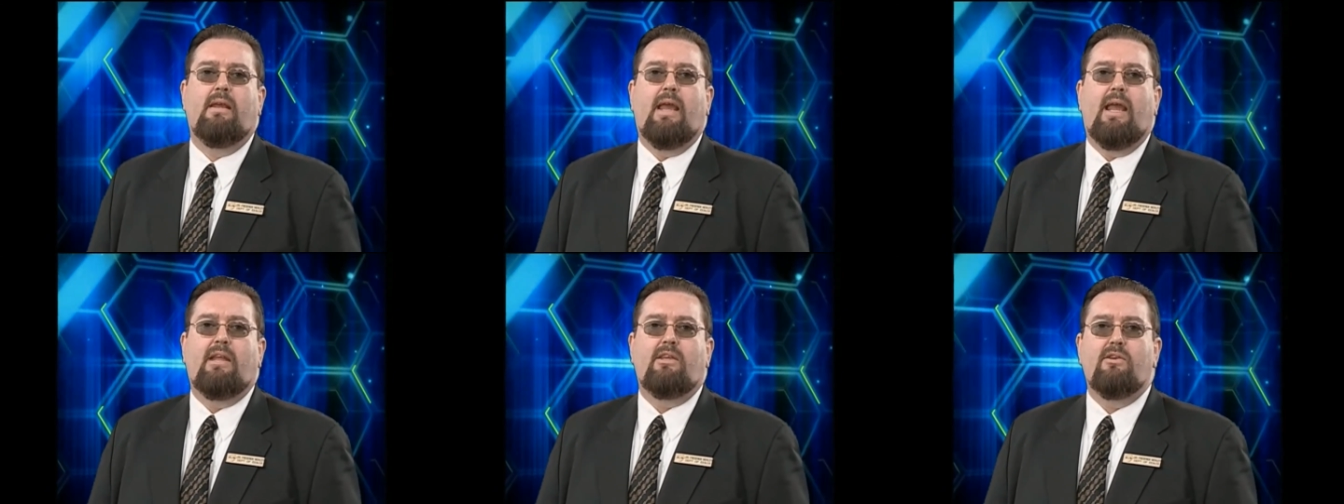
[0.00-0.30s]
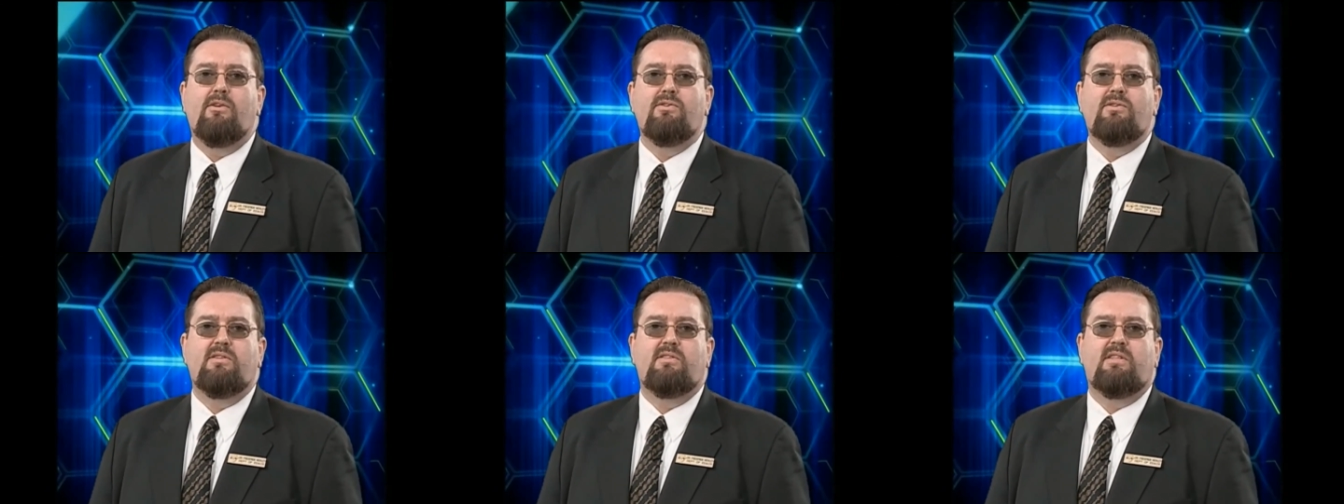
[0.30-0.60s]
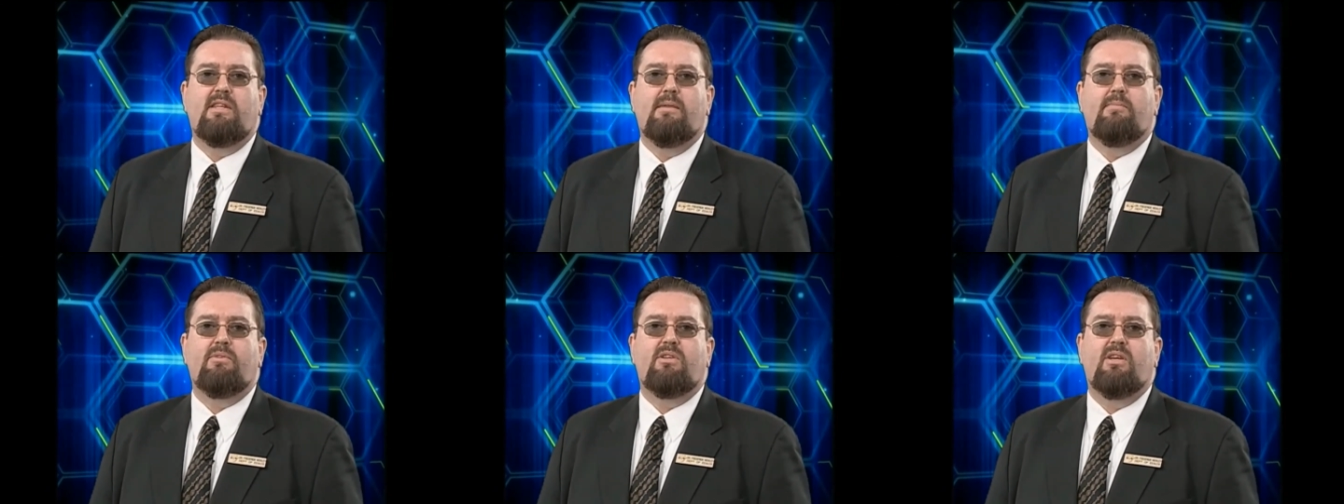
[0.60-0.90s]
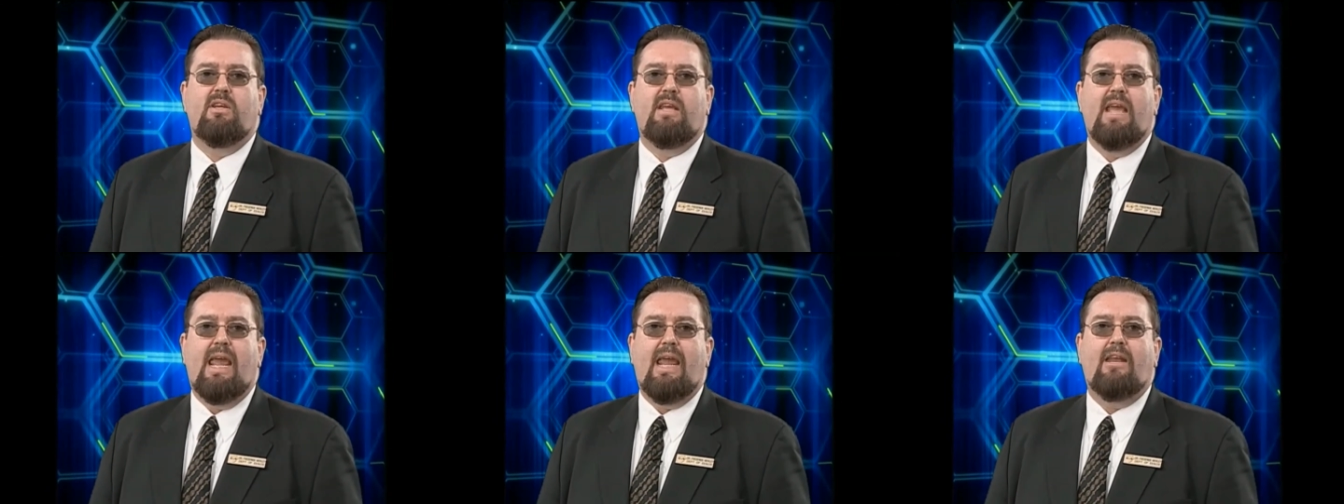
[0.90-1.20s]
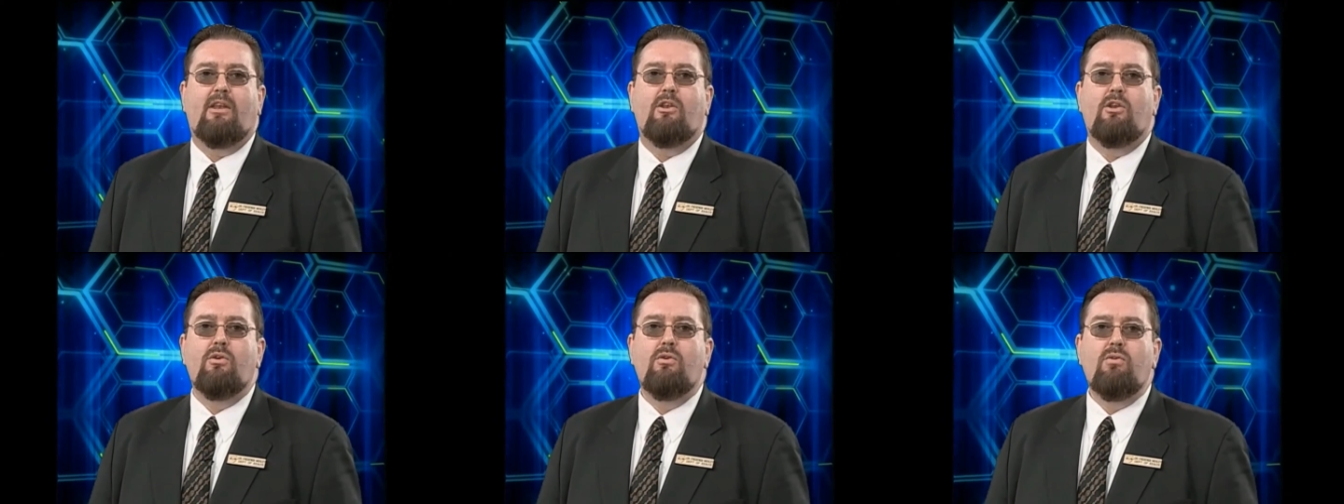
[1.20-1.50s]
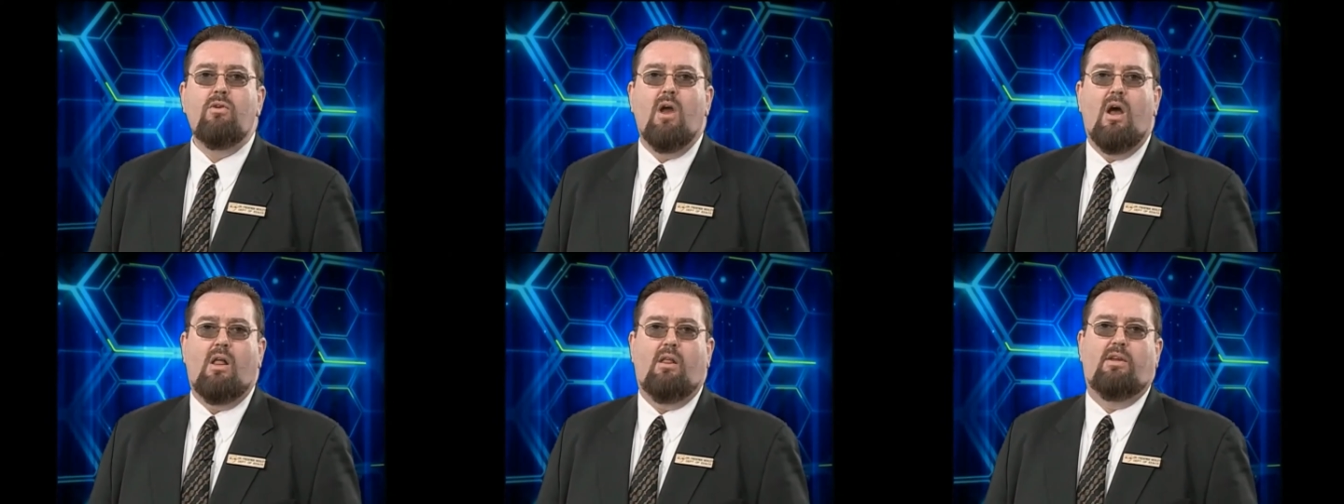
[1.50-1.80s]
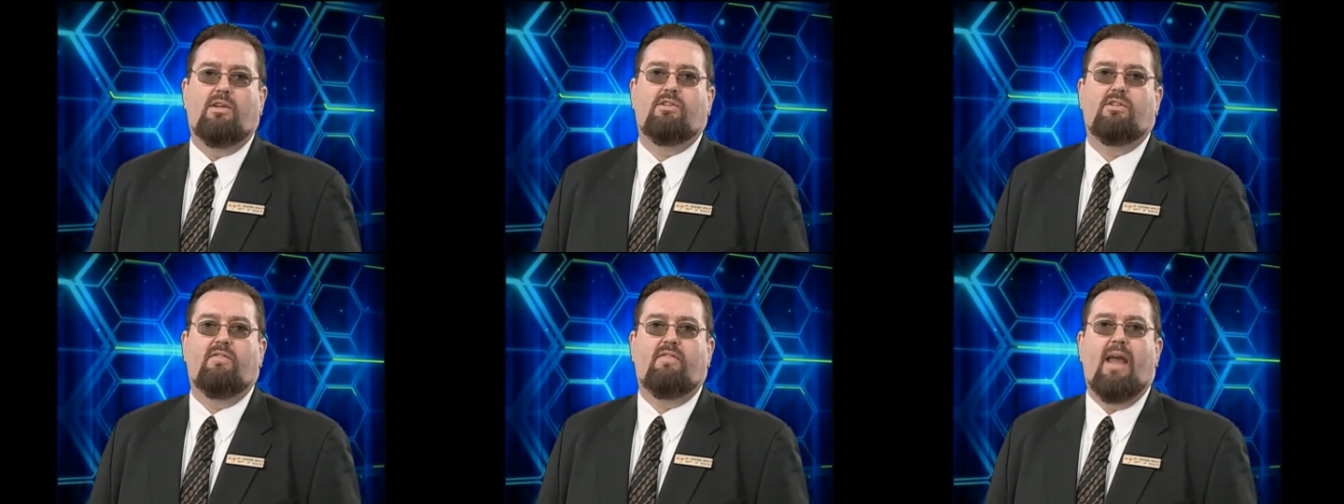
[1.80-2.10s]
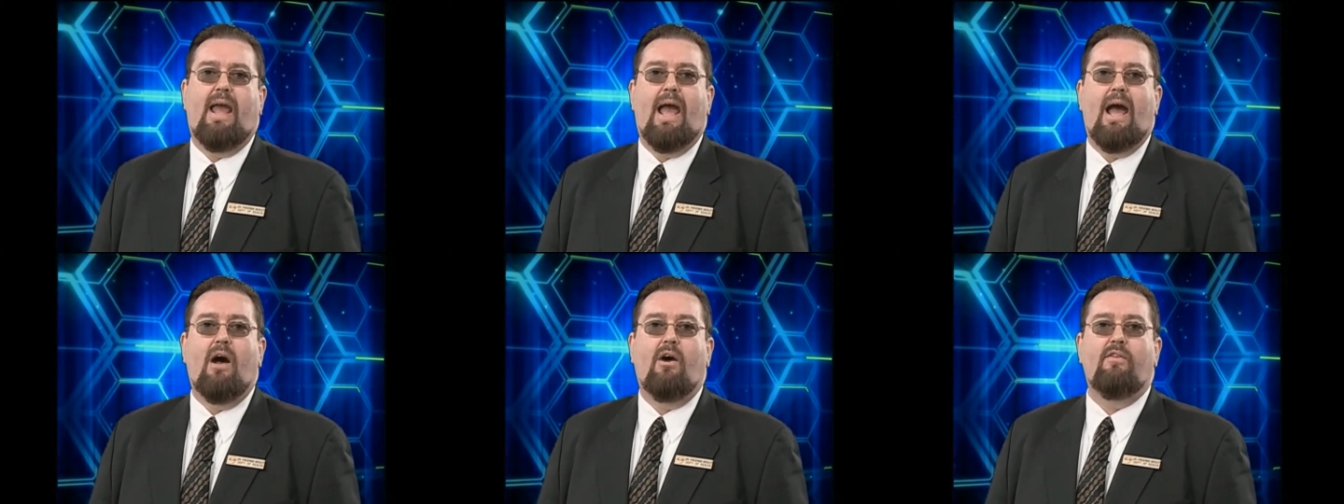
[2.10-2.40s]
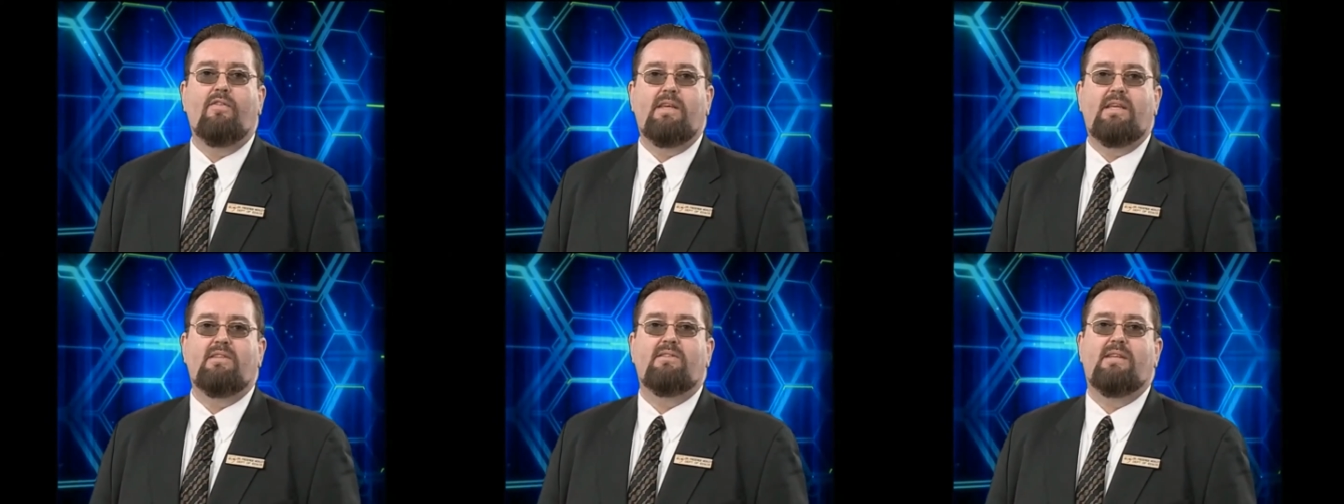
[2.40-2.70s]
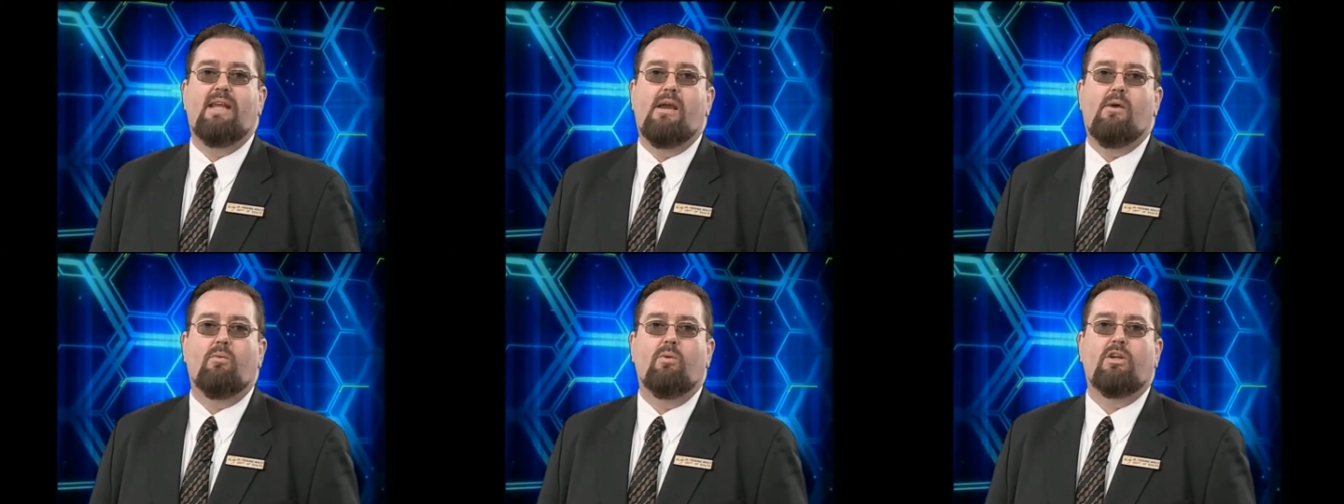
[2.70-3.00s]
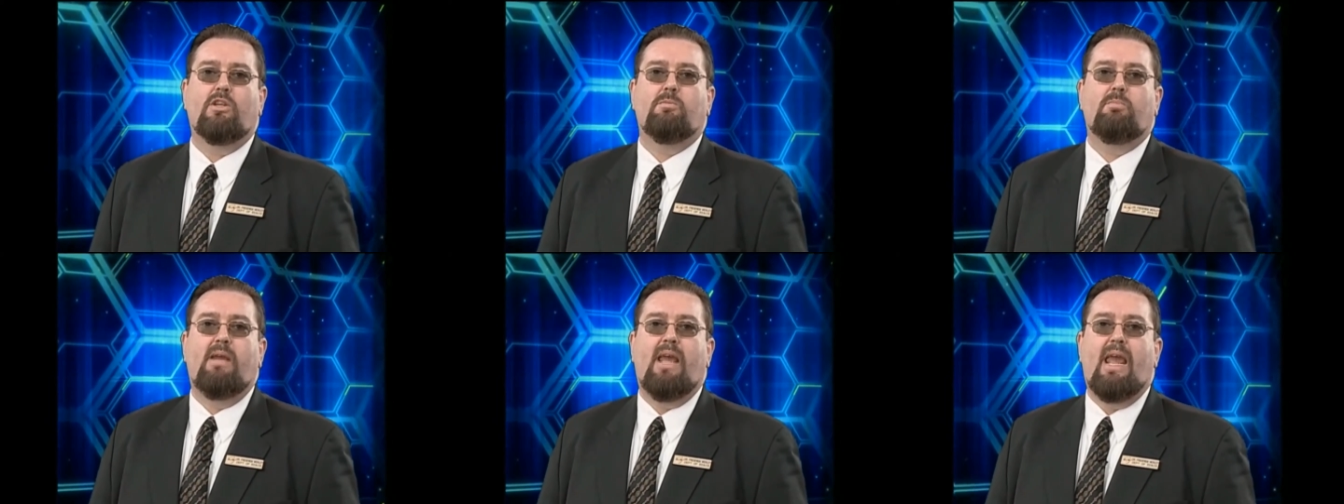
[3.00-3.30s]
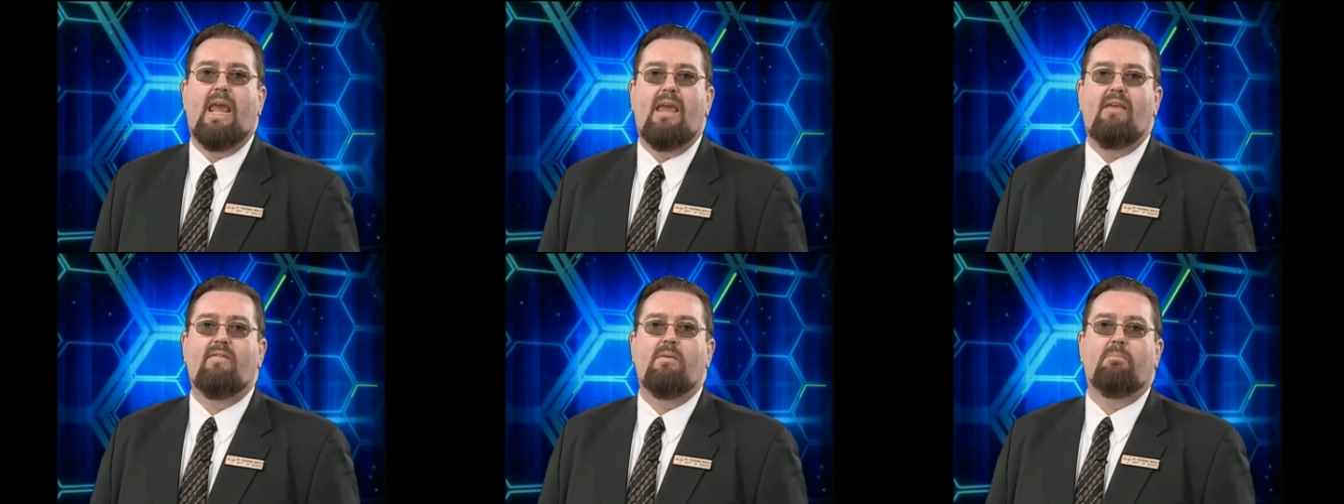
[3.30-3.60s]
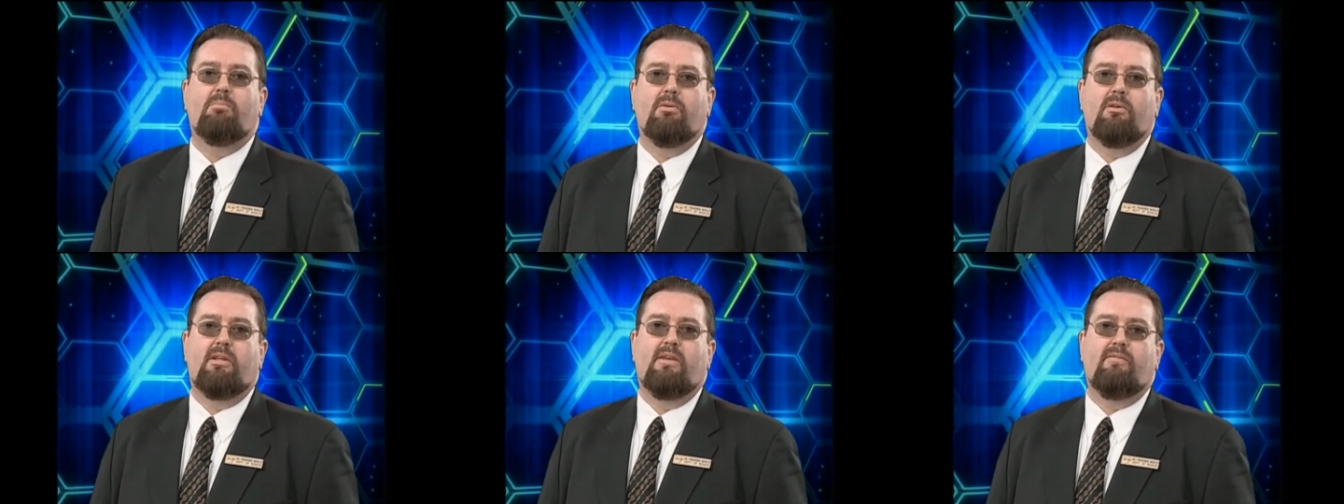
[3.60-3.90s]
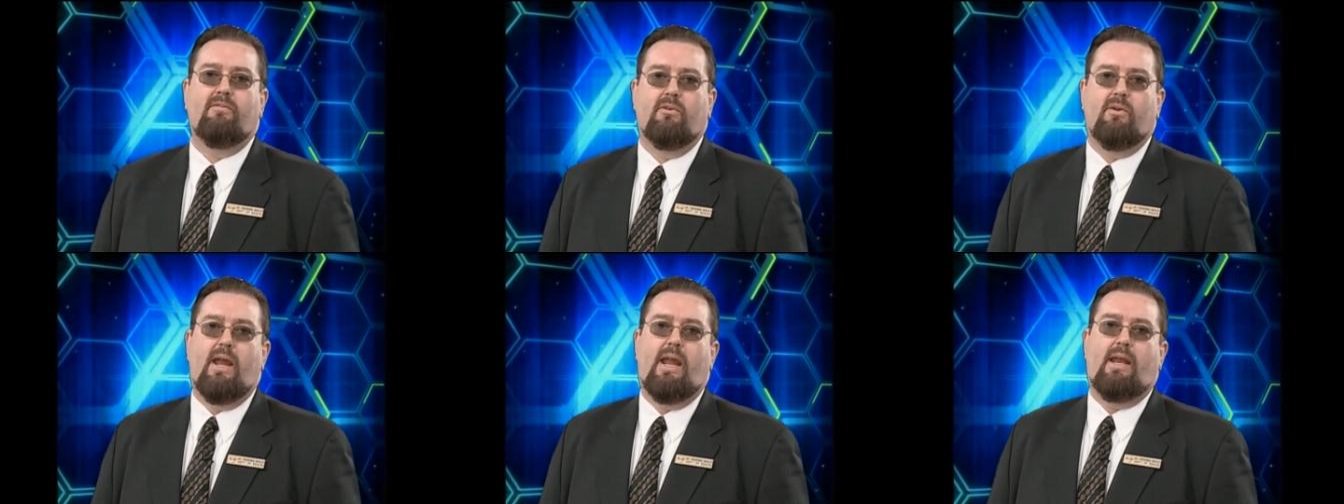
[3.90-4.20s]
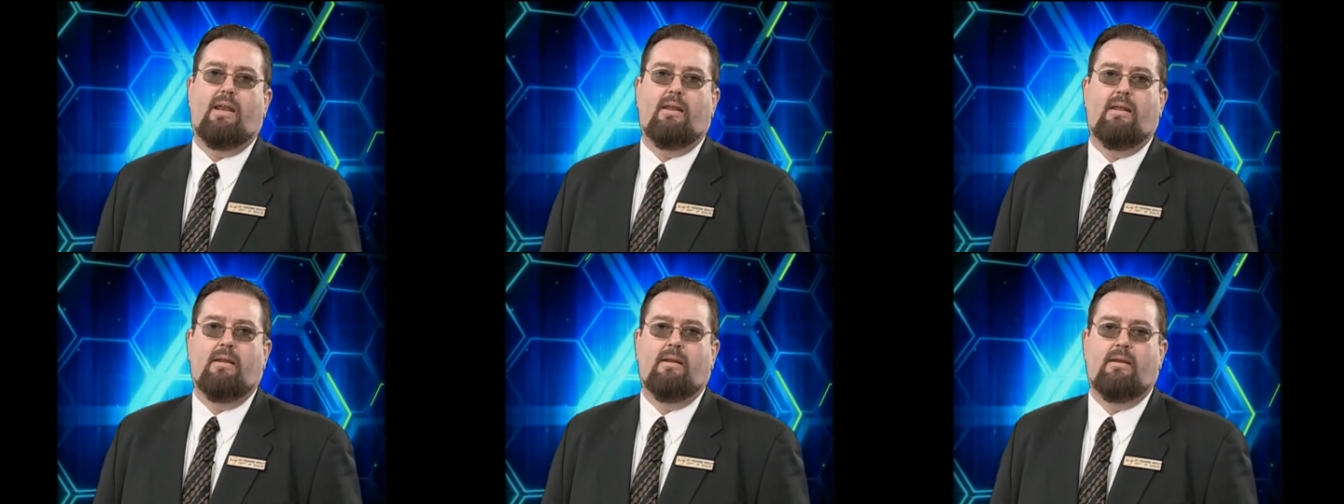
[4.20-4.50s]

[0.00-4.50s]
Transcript: and uses them to gain new knowledge of how these networks behave and proliferate.